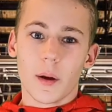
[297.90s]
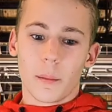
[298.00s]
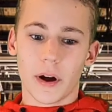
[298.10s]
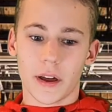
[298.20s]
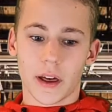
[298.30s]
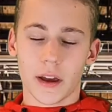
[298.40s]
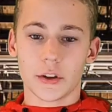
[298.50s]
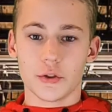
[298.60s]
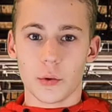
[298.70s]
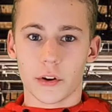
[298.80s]
But I
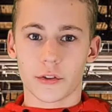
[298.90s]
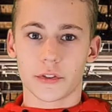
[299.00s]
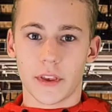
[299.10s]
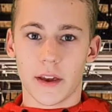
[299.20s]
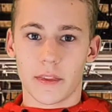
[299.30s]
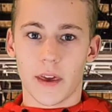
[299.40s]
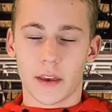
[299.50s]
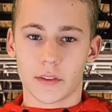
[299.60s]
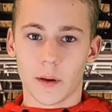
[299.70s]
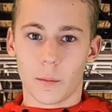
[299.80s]
do understand
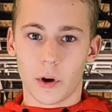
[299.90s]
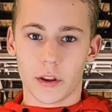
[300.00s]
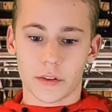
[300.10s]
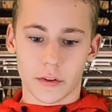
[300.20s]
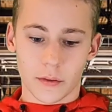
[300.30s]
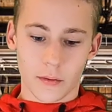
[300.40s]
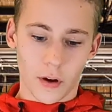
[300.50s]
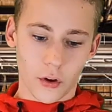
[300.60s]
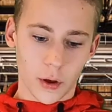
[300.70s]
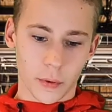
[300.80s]
that somewhat.
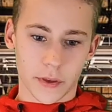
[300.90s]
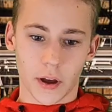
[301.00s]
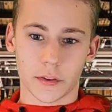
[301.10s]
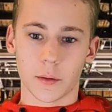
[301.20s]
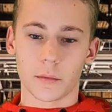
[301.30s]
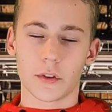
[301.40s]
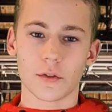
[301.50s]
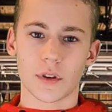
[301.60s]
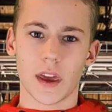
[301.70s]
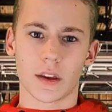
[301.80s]
Along with customs,
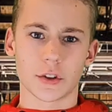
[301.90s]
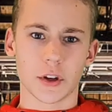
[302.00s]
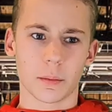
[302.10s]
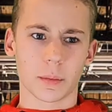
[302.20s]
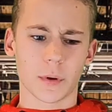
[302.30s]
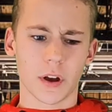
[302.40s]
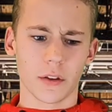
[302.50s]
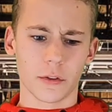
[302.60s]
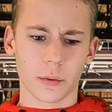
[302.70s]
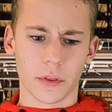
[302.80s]
you can't ship
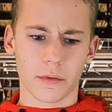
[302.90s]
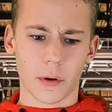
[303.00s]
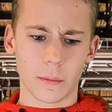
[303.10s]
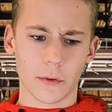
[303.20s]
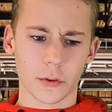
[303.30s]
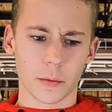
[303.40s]
guns with foam-filled